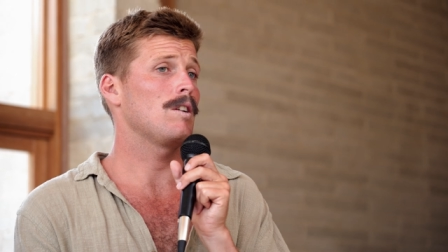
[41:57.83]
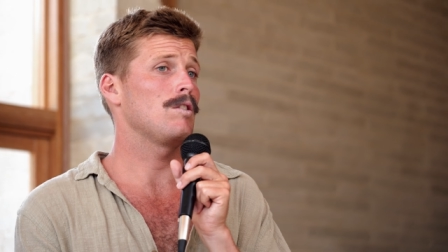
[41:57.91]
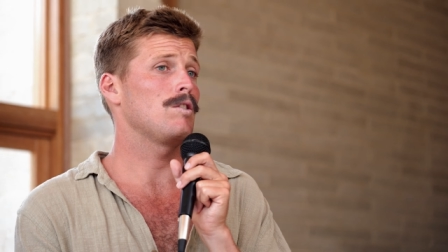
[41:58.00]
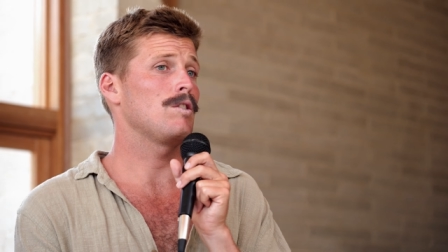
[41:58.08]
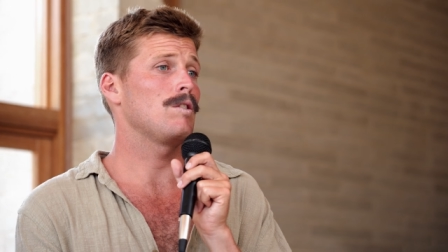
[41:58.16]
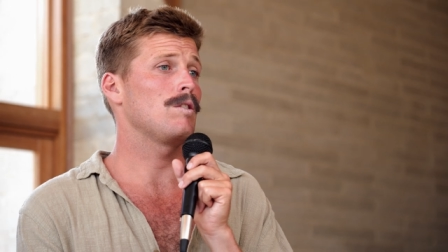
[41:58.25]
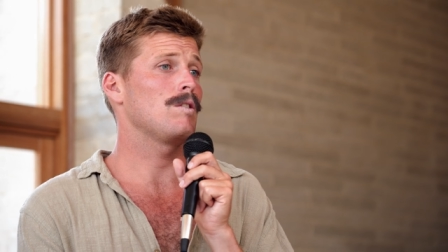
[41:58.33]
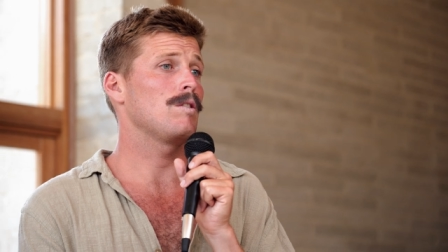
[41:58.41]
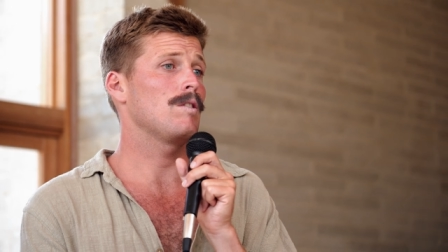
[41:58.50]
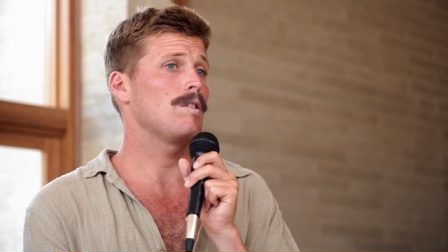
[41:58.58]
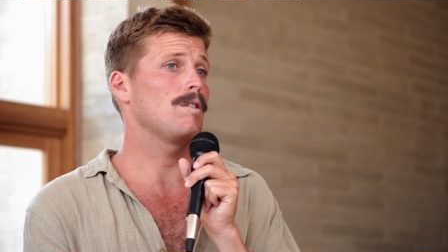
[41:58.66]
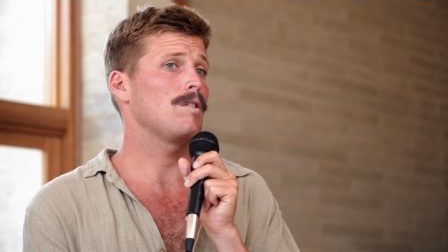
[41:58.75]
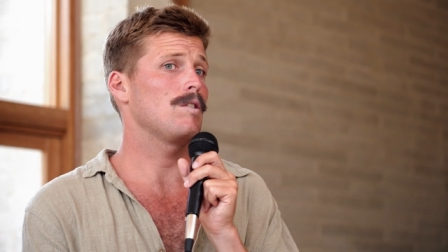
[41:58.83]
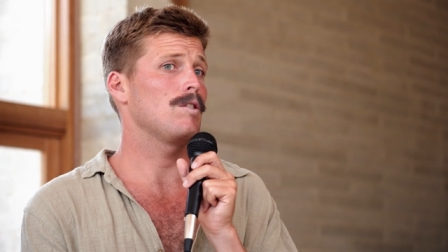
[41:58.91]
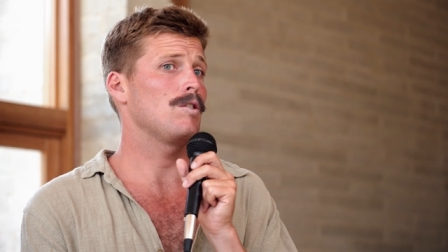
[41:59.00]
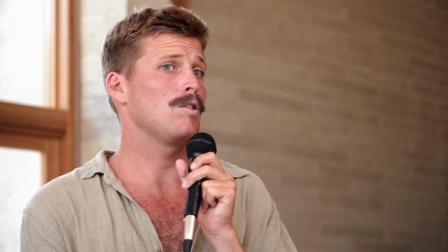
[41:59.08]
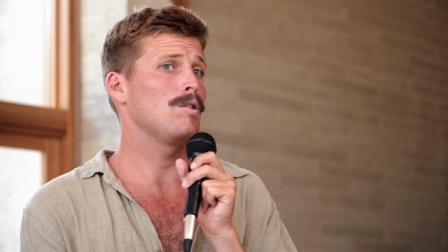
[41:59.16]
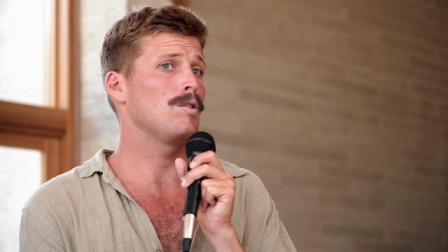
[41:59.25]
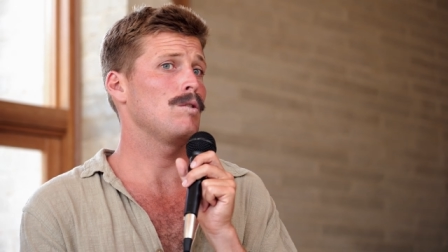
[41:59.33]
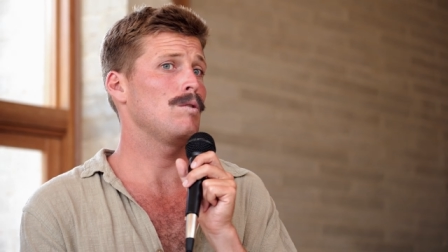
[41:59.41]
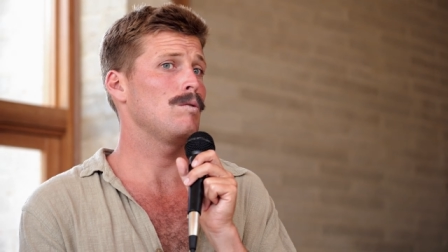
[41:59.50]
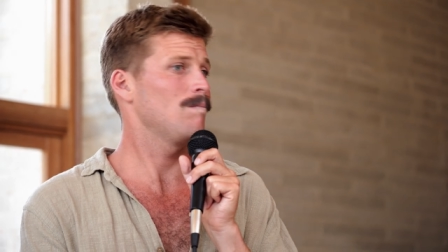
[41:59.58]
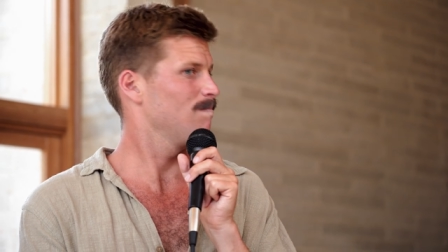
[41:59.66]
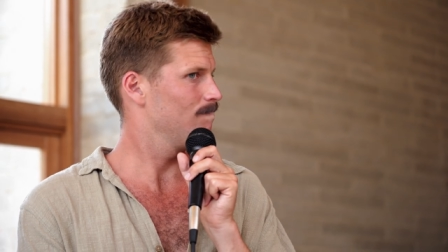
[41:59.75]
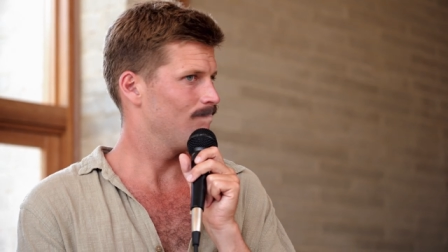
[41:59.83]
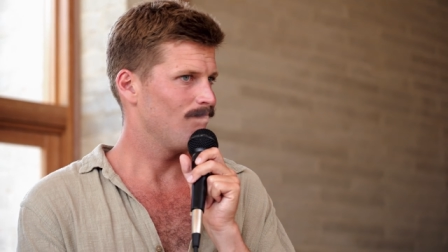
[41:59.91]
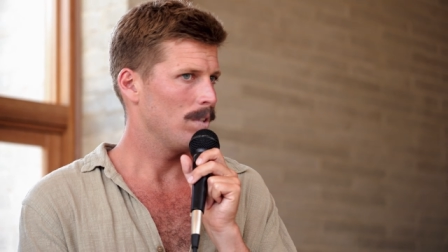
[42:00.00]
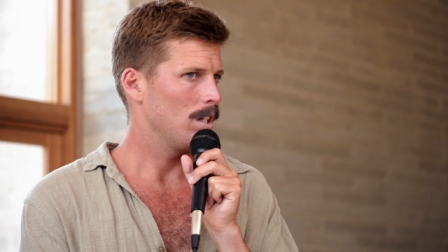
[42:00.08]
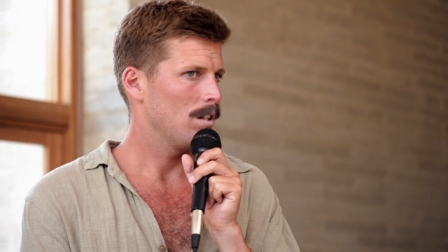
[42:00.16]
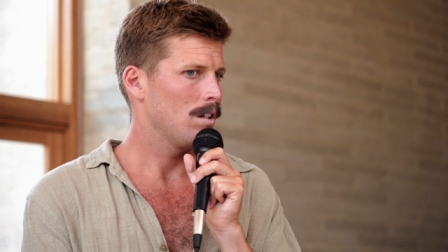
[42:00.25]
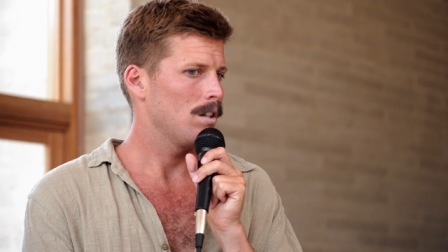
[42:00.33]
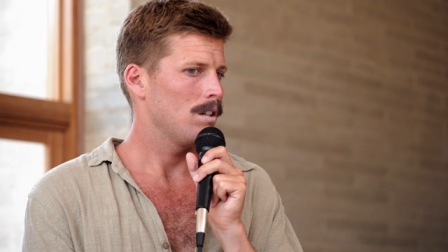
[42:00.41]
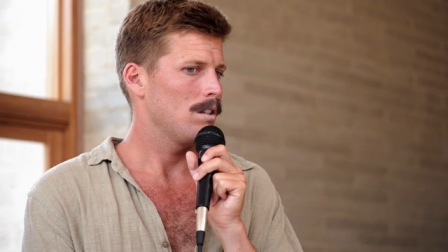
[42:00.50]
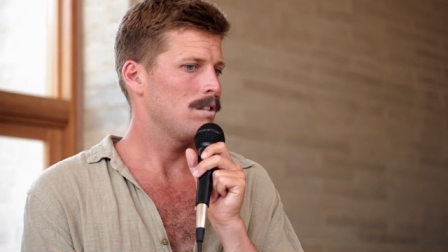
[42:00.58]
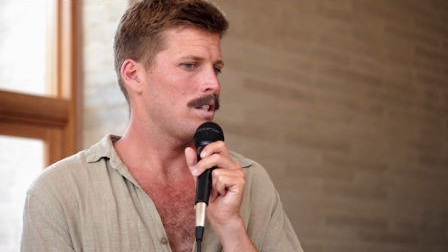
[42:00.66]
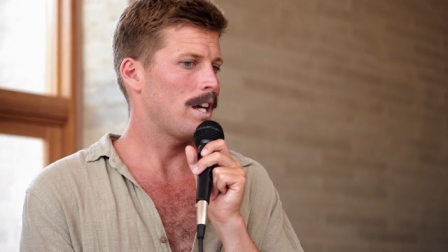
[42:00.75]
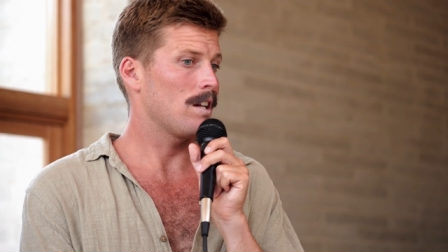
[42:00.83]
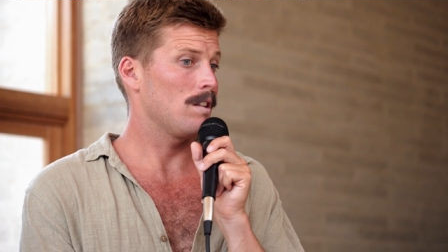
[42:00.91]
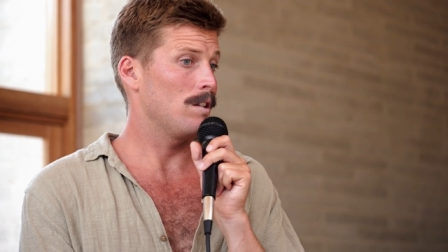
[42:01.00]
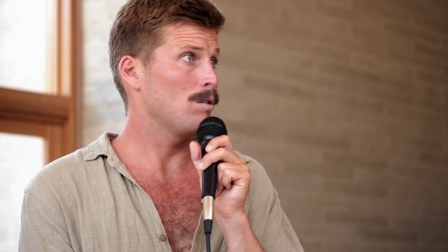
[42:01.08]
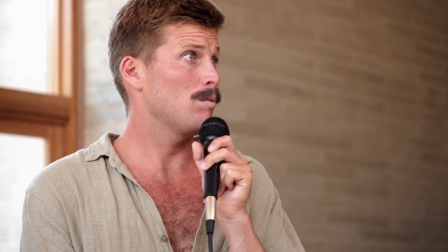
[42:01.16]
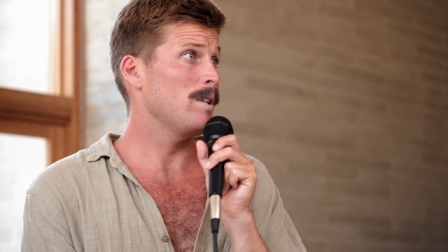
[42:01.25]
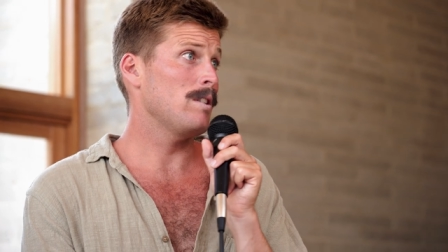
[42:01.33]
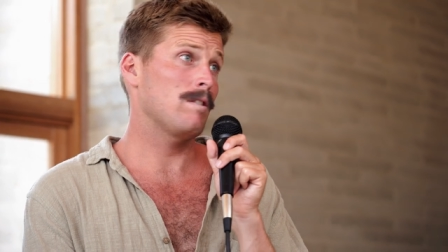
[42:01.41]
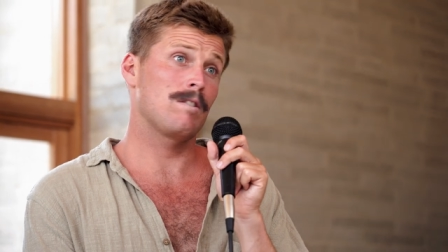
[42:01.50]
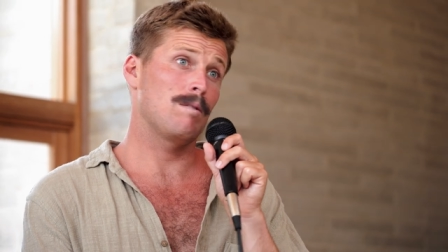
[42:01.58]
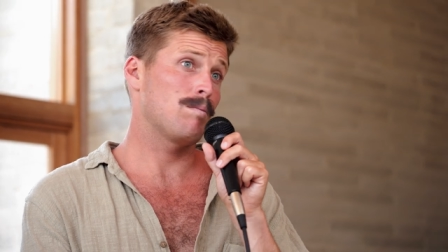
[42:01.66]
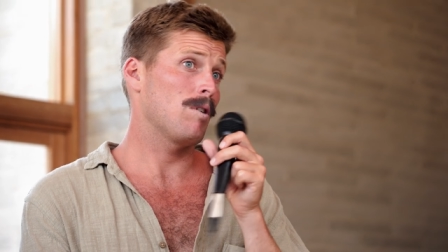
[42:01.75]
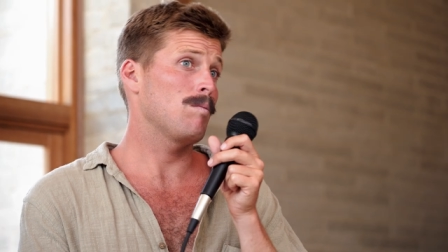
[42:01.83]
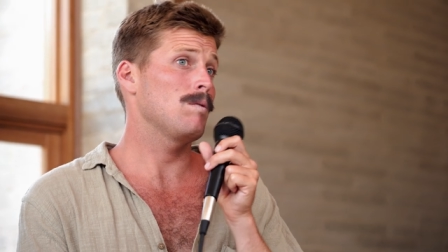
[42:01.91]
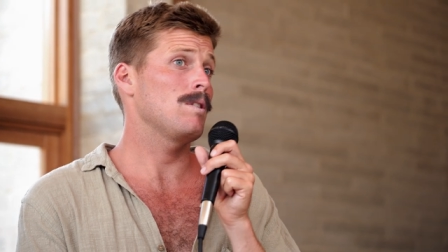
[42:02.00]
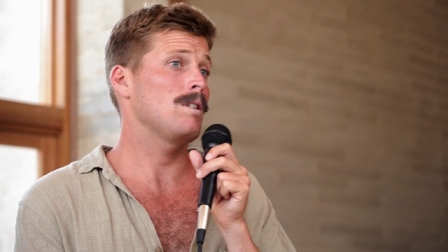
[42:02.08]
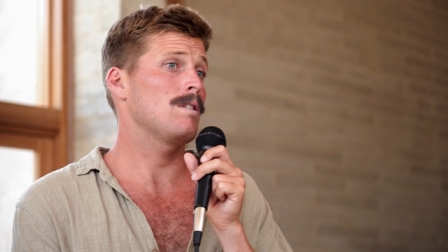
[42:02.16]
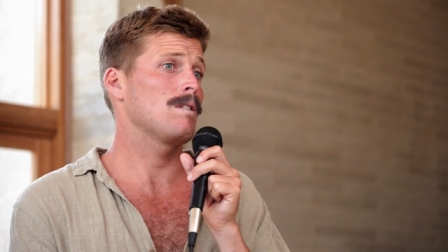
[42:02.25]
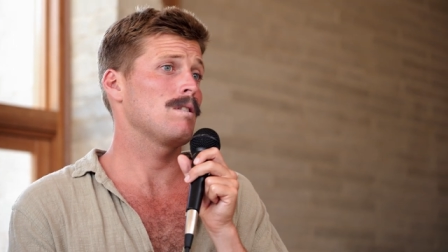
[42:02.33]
and hmm. you you take little risks, you're probably